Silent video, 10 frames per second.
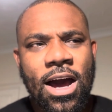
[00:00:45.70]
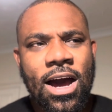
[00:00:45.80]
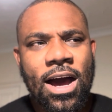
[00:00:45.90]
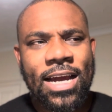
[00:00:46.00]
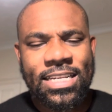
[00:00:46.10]

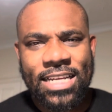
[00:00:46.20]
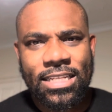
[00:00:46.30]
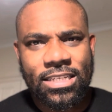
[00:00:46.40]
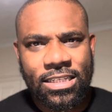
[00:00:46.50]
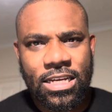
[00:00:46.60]

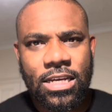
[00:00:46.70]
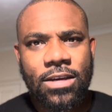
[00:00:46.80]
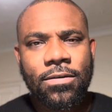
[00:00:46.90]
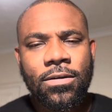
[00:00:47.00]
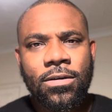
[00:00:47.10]
identity
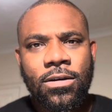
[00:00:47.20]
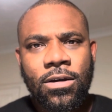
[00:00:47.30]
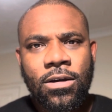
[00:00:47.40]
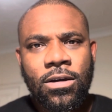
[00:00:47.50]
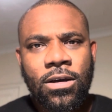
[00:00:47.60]

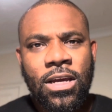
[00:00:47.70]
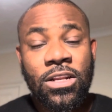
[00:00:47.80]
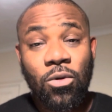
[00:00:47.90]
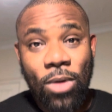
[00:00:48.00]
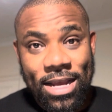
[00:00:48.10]
in the
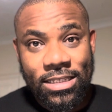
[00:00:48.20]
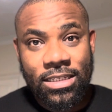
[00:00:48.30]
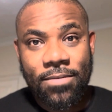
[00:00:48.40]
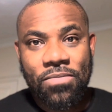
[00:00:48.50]
West